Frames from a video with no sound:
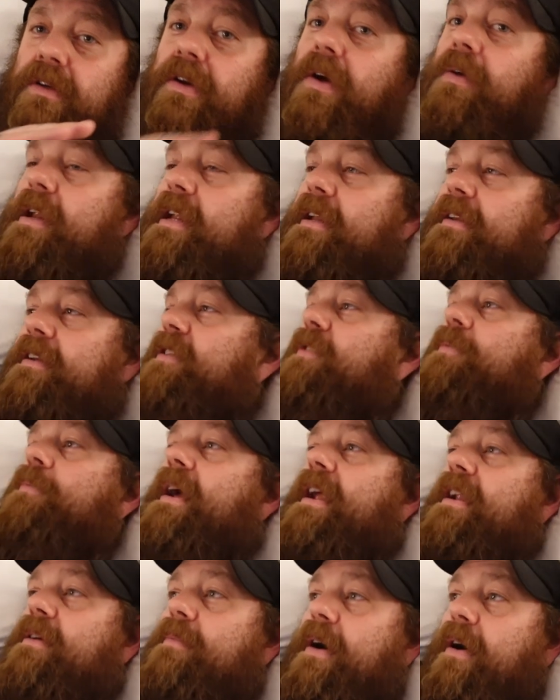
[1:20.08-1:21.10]
No need to
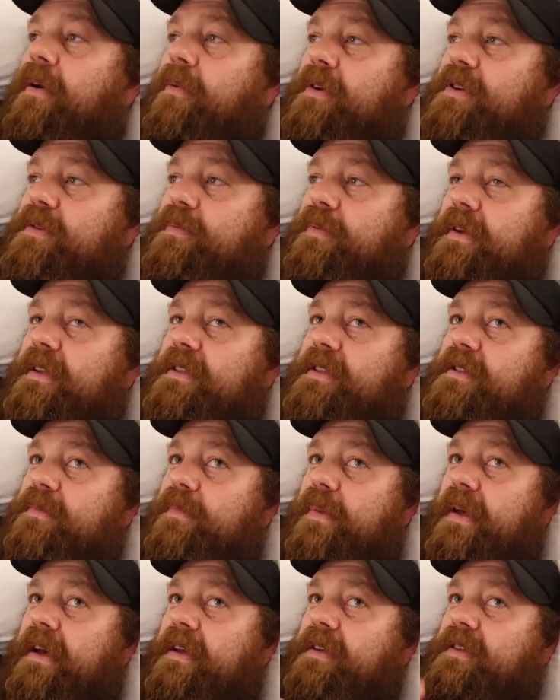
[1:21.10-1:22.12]
debate about which place is
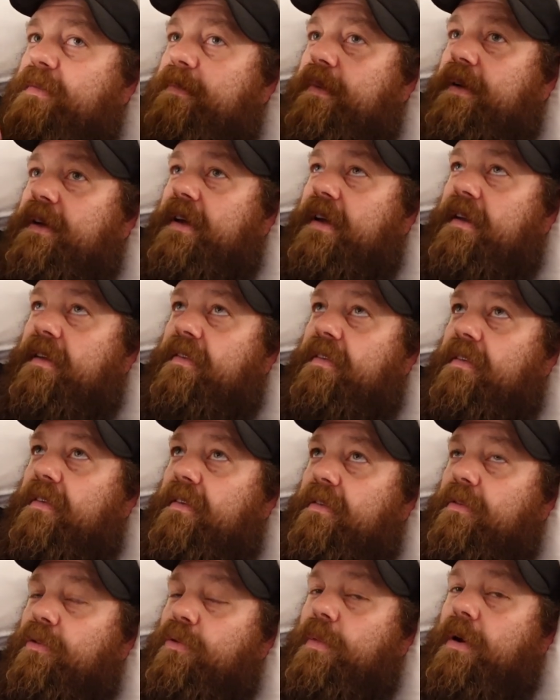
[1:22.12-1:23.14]
best because
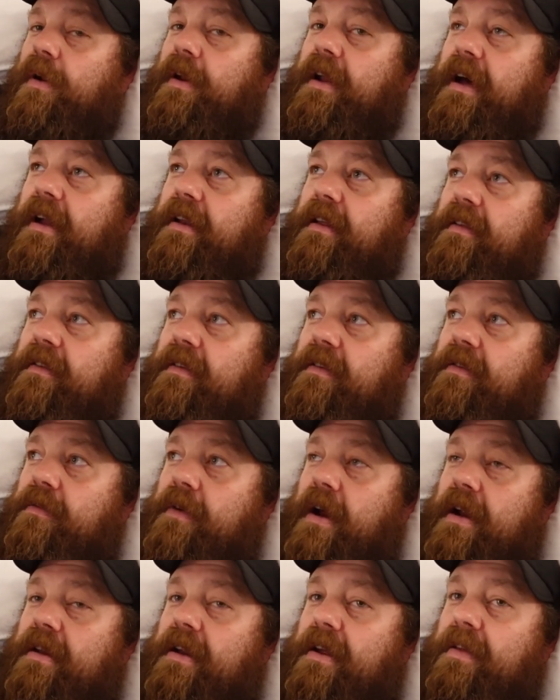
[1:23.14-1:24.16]
Lumonati's is
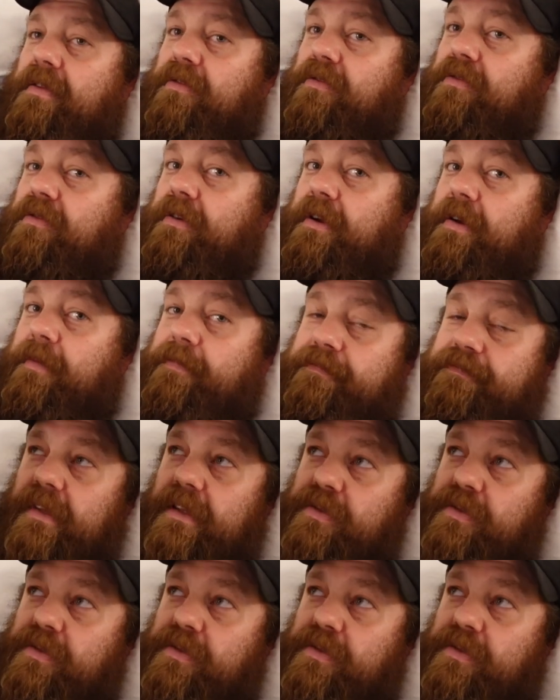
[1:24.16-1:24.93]
right down the street.